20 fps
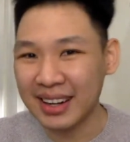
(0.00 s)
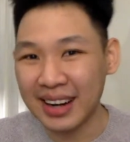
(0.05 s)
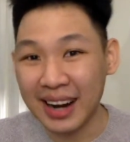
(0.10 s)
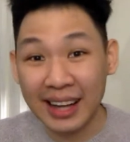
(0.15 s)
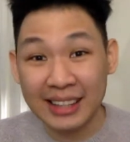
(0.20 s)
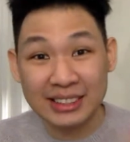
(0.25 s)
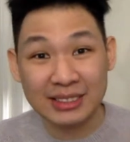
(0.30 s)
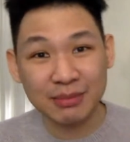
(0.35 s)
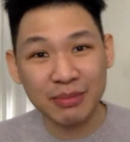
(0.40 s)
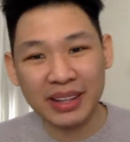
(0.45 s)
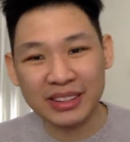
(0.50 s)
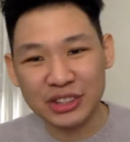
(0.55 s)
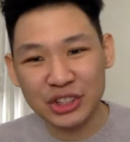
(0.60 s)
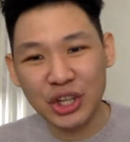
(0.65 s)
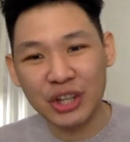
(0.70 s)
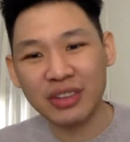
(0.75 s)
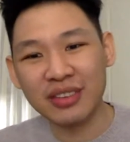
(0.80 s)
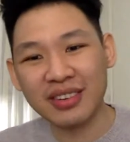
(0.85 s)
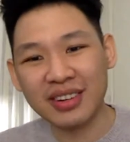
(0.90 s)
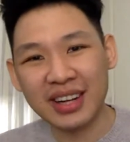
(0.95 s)
last month,
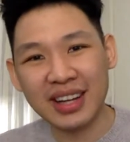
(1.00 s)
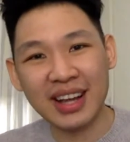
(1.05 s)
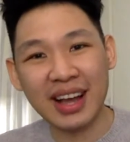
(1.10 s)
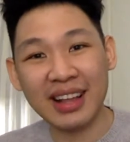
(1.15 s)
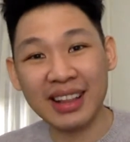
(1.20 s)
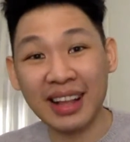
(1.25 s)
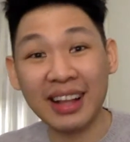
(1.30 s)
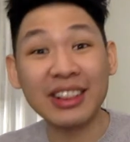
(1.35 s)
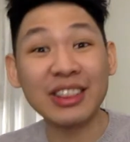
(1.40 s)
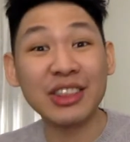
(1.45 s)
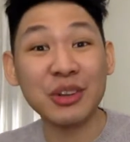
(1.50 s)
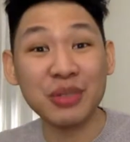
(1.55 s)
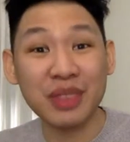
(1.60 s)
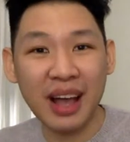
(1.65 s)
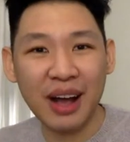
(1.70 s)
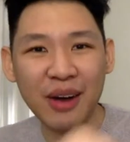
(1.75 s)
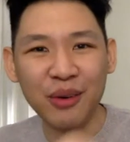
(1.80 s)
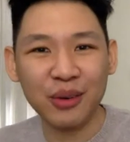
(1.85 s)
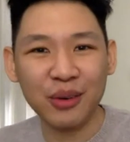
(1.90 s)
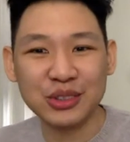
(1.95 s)
January, and until
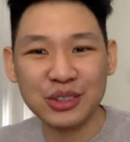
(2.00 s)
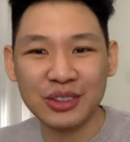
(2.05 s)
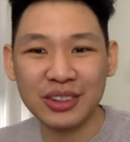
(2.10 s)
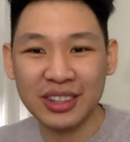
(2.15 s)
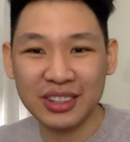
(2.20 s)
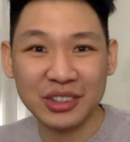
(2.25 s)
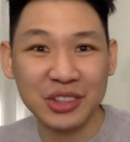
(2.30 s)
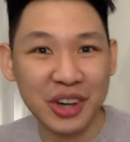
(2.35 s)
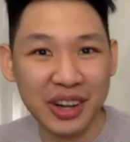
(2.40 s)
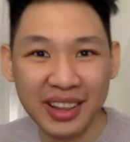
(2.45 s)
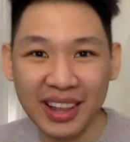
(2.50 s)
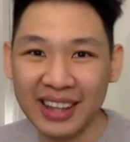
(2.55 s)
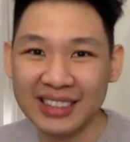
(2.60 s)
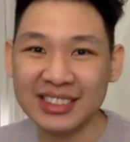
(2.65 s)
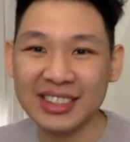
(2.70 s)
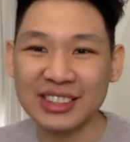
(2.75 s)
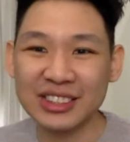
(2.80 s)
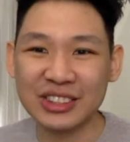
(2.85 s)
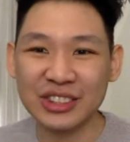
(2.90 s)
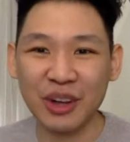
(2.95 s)
now, also the trend
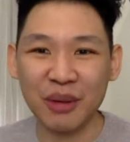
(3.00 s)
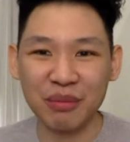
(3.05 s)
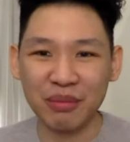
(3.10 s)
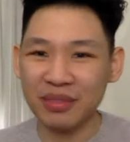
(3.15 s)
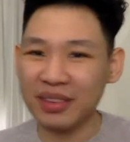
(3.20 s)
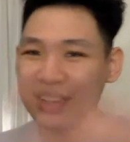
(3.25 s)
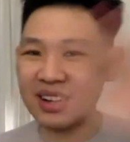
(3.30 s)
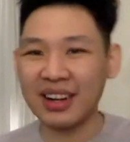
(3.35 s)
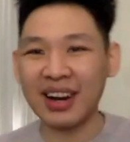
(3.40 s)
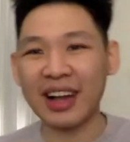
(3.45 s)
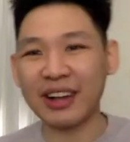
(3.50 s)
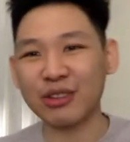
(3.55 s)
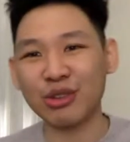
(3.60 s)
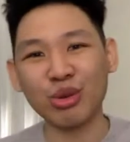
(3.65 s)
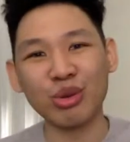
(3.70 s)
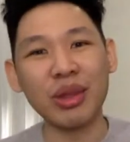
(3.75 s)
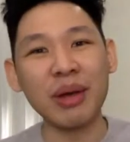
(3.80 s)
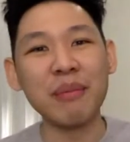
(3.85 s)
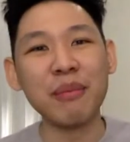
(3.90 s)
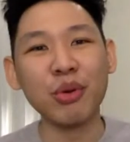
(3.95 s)
hasn't stopped. Like
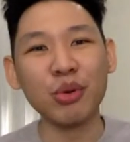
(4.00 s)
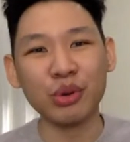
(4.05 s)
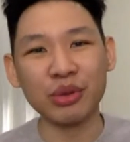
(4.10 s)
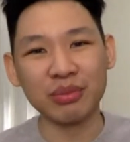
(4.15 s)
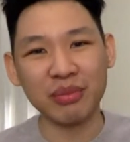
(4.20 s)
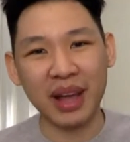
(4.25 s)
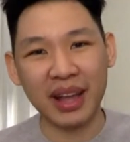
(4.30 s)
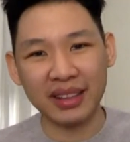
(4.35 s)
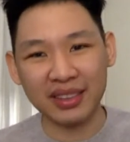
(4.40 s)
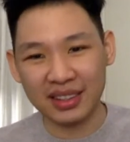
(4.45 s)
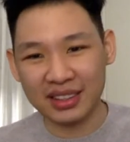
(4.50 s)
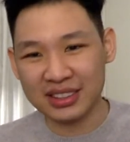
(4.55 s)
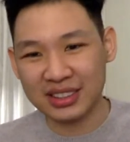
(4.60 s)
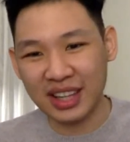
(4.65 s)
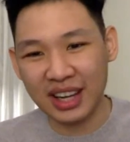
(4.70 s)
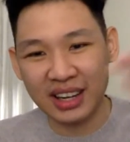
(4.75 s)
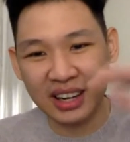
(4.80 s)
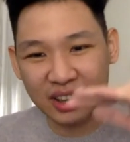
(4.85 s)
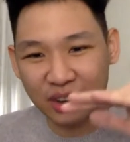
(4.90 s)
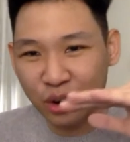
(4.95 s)
to the moon, man. It's
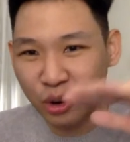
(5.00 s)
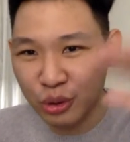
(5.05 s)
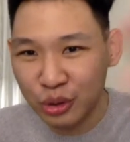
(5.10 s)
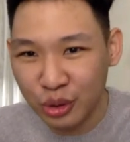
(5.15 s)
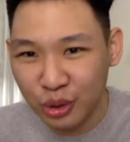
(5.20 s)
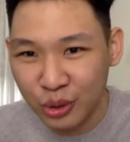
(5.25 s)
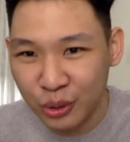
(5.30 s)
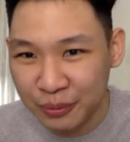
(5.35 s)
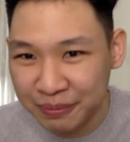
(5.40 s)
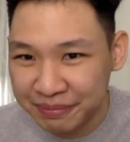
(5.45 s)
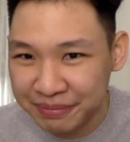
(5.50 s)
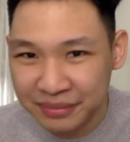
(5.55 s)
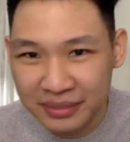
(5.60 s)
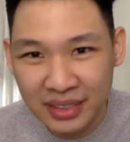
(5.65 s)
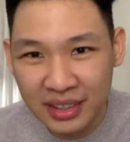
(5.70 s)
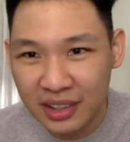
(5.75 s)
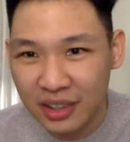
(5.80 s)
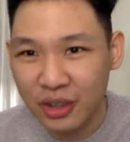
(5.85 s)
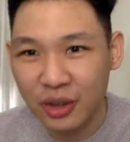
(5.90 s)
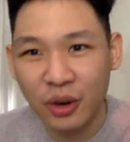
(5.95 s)
gonna go to,
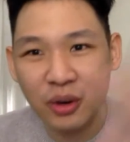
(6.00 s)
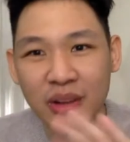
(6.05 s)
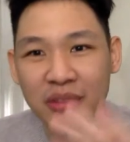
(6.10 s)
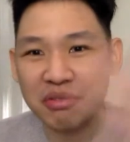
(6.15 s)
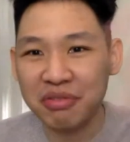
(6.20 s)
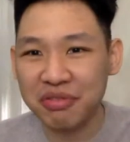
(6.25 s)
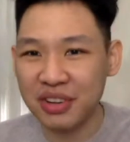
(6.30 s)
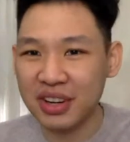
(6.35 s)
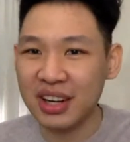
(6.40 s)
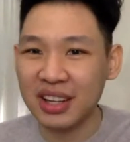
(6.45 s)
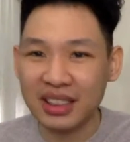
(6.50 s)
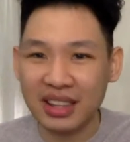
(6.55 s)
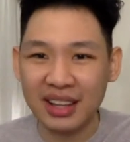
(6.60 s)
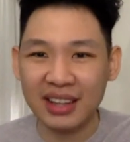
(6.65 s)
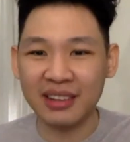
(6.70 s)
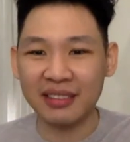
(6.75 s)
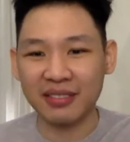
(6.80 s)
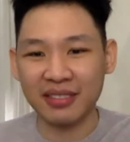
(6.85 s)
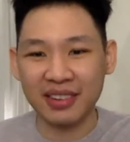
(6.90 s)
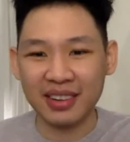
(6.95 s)

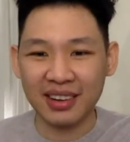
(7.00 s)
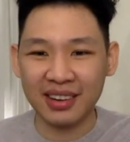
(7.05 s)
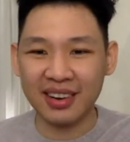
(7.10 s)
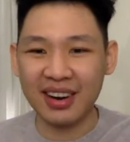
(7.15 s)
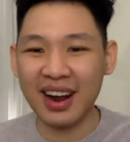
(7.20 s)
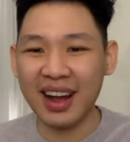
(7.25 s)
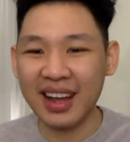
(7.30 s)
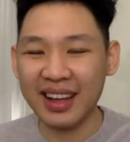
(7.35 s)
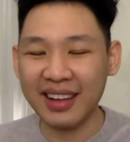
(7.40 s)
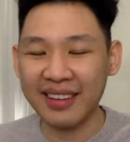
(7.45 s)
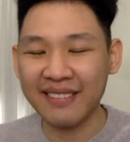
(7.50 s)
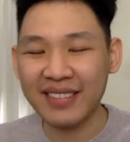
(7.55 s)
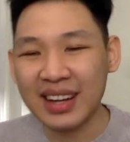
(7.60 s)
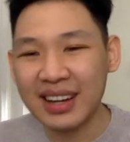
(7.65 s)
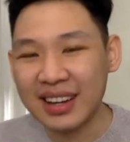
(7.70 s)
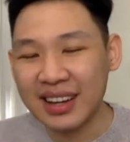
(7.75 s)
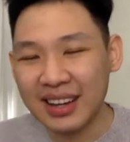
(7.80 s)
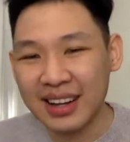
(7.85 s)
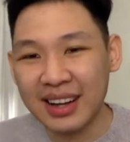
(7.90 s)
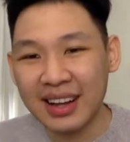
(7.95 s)
infinity, right?
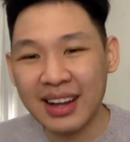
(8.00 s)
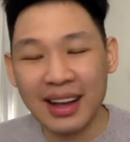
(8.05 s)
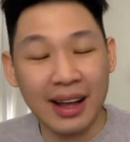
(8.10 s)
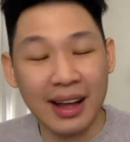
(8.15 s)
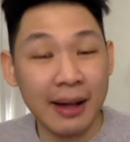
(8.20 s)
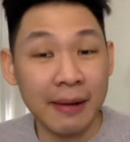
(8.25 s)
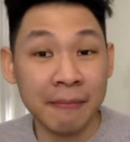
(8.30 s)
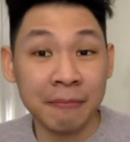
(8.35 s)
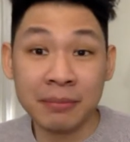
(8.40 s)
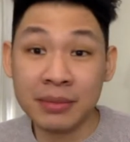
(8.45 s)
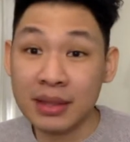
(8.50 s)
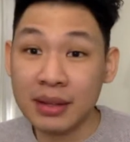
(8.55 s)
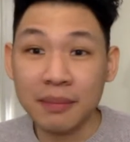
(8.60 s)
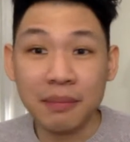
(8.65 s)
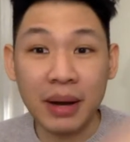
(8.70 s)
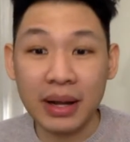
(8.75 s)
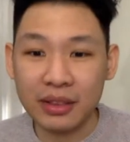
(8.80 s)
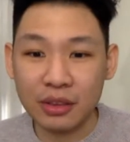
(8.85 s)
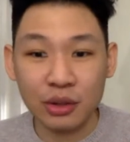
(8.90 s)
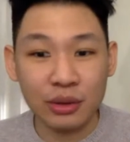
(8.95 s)

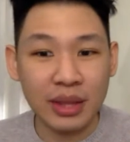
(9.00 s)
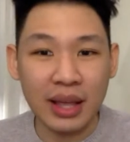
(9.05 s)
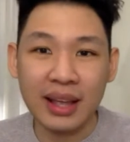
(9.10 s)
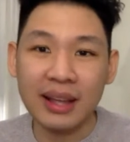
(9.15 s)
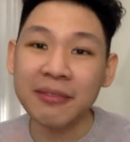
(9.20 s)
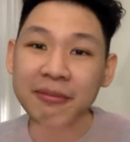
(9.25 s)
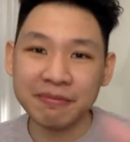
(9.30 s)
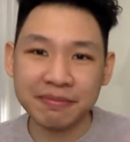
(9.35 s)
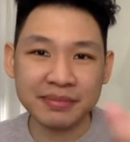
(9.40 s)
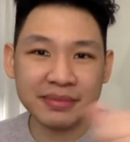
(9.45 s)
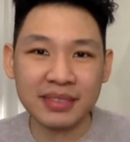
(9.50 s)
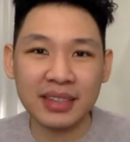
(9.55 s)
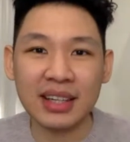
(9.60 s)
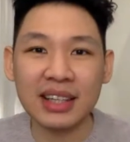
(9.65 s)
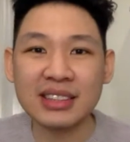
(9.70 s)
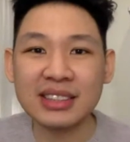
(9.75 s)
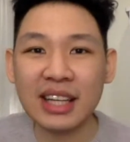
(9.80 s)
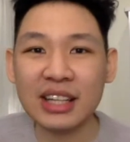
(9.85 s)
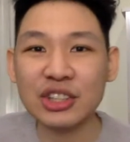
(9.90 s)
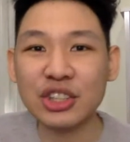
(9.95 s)
But today
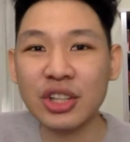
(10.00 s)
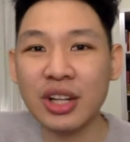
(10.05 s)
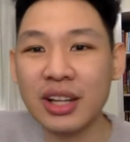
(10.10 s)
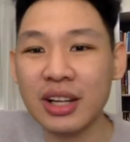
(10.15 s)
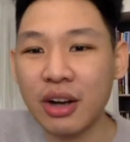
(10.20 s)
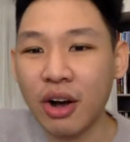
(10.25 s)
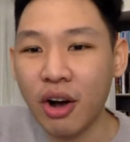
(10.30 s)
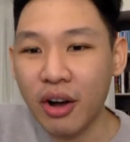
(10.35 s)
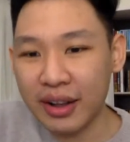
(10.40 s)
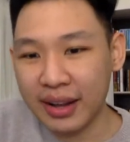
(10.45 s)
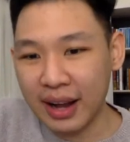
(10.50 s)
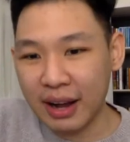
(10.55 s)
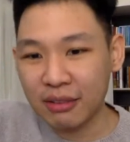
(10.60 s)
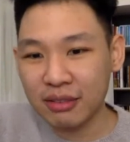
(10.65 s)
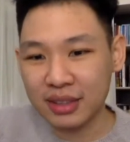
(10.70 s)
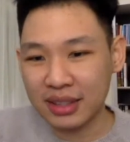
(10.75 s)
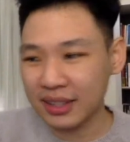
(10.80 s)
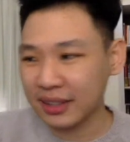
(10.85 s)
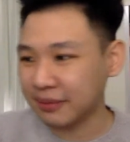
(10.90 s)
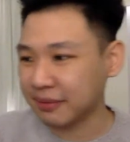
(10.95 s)
is actually oil
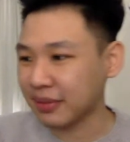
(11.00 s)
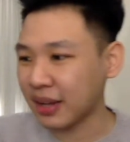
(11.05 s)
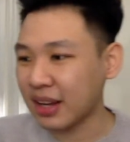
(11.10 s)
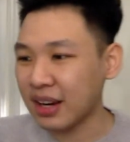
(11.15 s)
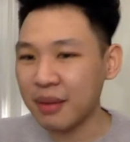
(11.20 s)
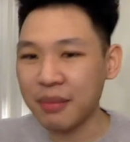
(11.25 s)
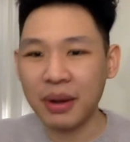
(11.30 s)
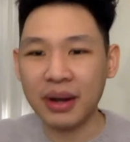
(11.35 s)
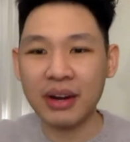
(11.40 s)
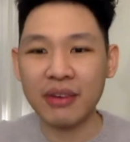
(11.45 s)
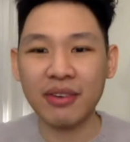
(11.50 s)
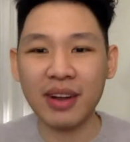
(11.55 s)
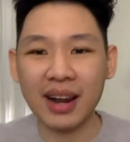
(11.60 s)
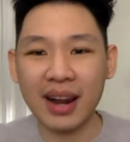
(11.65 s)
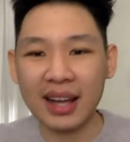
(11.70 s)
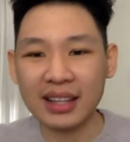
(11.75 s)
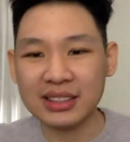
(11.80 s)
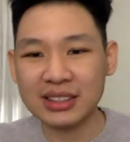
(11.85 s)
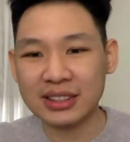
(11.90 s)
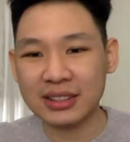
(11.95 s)
counter. Anybody
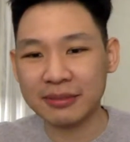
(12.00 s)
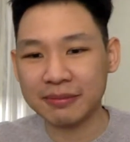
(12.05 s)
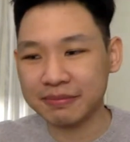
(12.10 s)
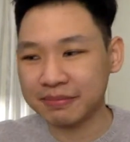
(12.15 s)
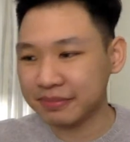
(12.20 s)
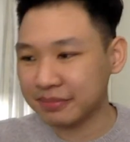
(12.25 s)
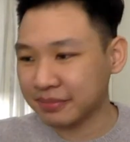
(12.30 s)
realize?